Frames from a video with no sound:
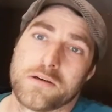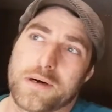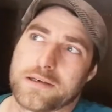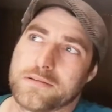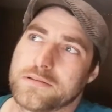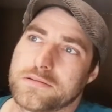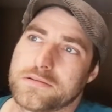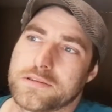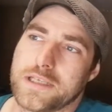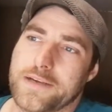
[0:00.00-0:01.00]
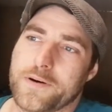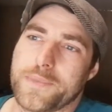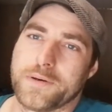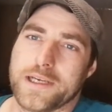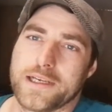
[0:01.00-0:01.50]
well, if I
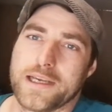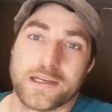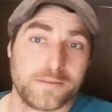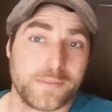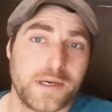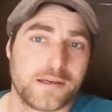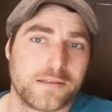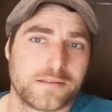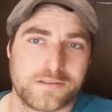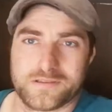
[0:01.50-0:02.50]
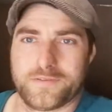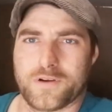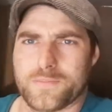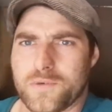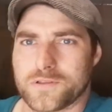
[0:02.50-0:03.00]
built it again, it'd be better because I've
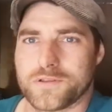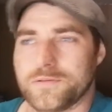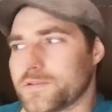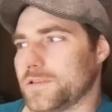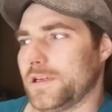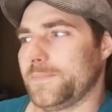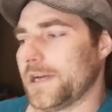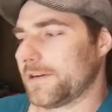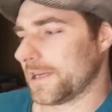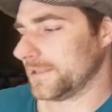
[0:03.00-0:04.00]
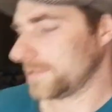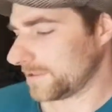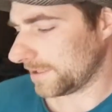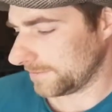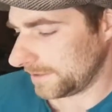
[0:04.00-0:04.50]
got more tools and I'm better at it.
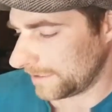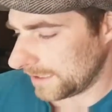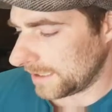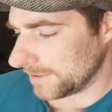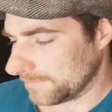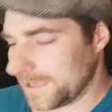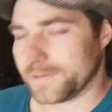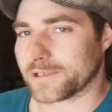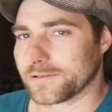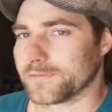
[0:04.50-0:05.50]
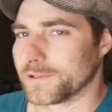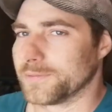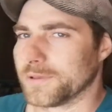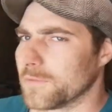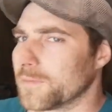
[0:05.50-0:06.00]
So the replica of
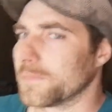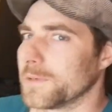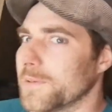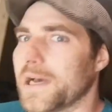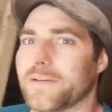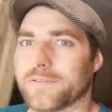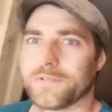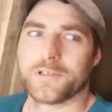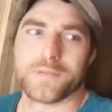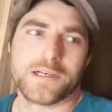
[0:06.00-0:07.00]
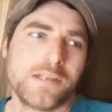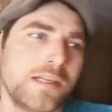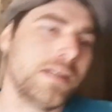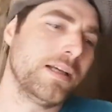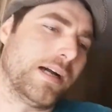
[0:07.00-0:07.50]
Rupert would probably be better than Rupert,
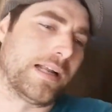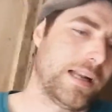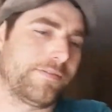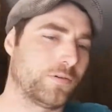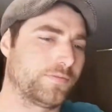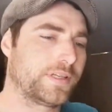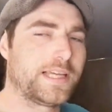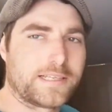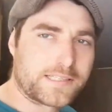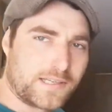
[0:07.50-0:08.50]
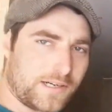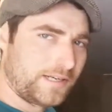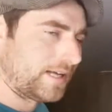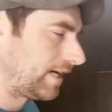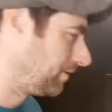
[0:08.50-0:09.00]
and I'll have all the kinks
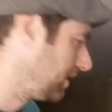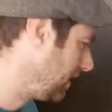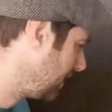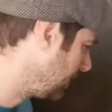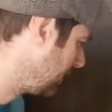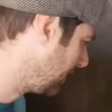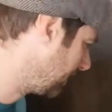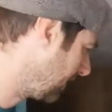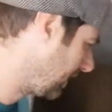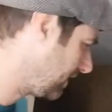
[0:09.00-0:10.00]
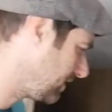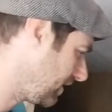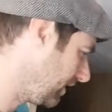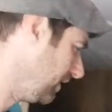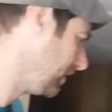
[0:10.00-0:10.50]
ironed out and that.
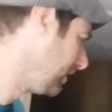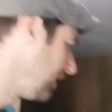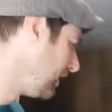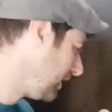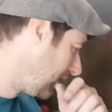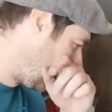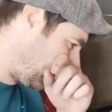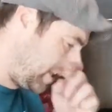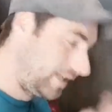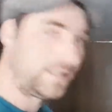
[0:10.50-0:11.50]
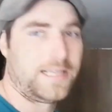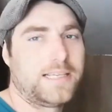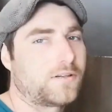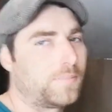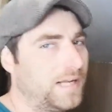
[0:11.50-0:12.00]
So
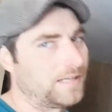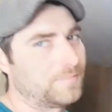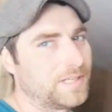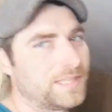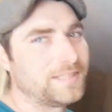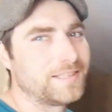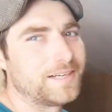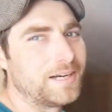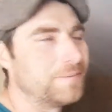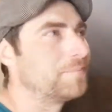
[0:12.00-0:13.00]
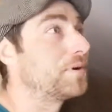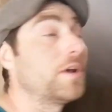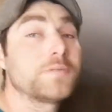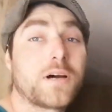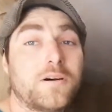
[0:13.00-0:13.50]
he's got plenty of money, but
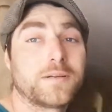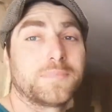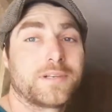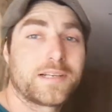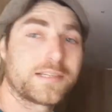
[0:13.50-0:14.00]
no time, and